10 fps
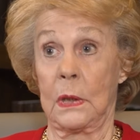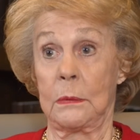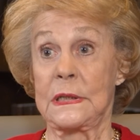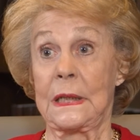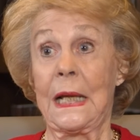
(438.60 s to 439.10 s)
Well, it
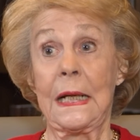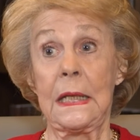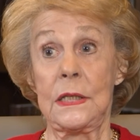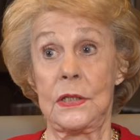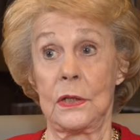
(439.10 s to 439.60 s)
was a lot
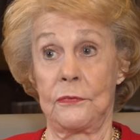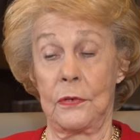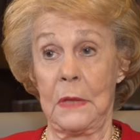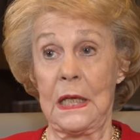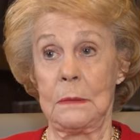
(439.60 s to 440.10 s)
easier
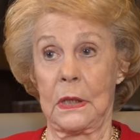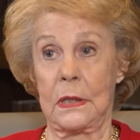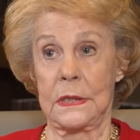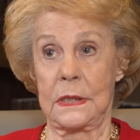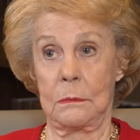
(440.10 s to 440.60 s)
for me
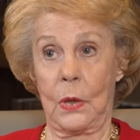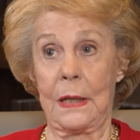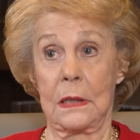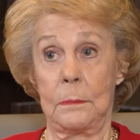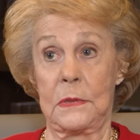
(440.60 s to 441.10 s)
because it
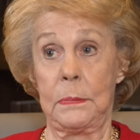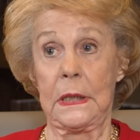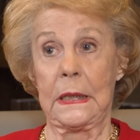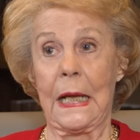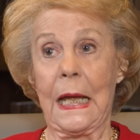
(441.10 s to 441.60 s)
wound up to
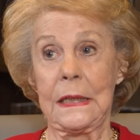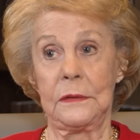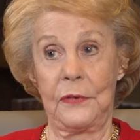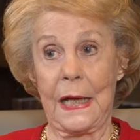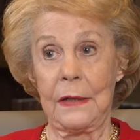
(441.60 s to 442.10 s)
be a
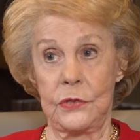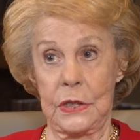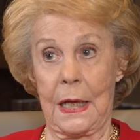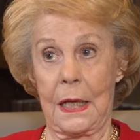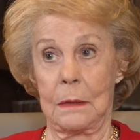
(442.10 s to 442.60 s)
9-to-5
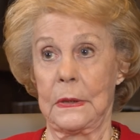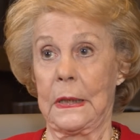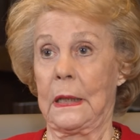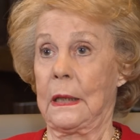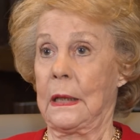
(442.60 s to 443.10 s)
job,
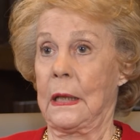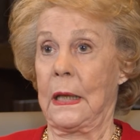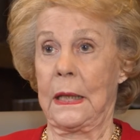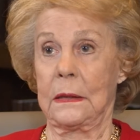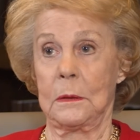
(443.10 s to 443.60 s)

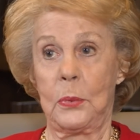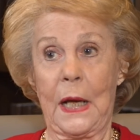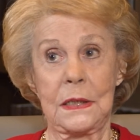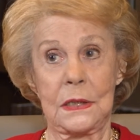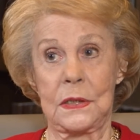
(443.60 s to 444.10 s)
and the
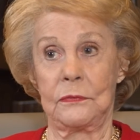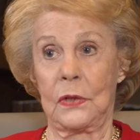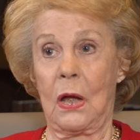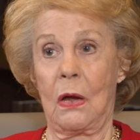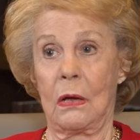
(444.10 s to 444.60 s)
practice of
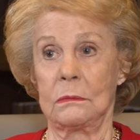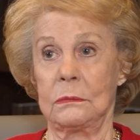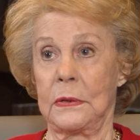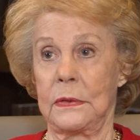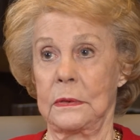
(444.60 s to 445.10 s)
law
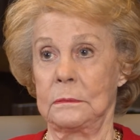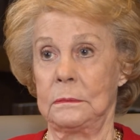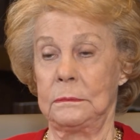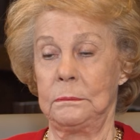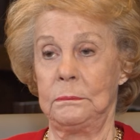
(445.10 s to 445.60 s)
with
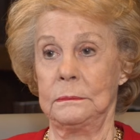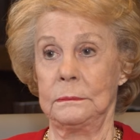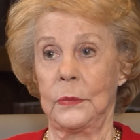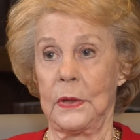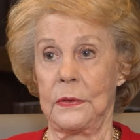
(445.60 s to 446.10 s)

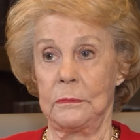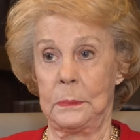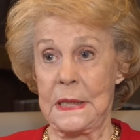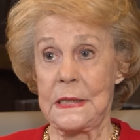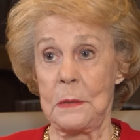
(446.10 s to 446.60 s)
a
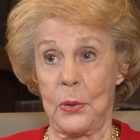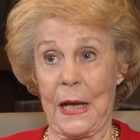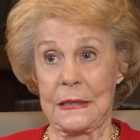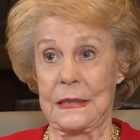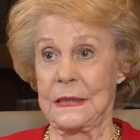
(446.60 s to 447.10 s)
busy
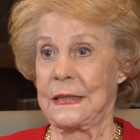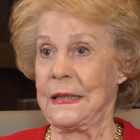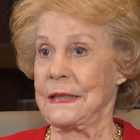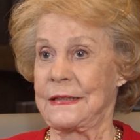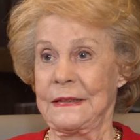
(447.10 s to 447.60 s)
practice
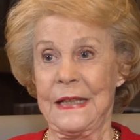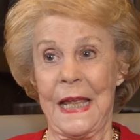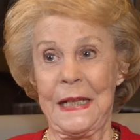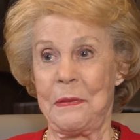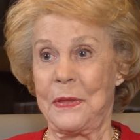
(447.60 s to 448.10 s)
is
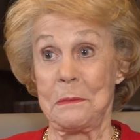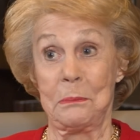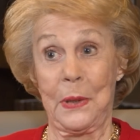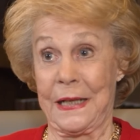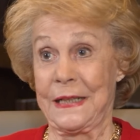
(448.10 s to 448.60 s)
anything
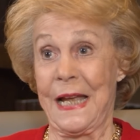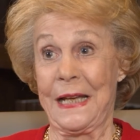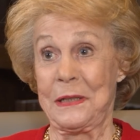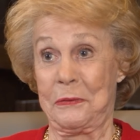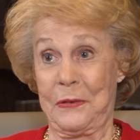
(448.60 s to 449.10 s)
but a
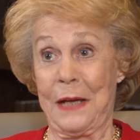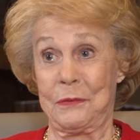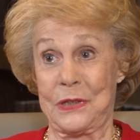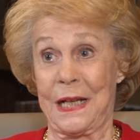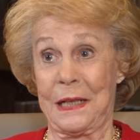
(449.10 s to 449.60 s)

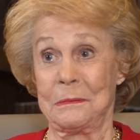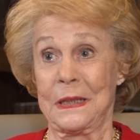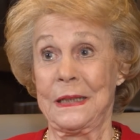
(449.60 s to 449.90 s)
9-to-5 job.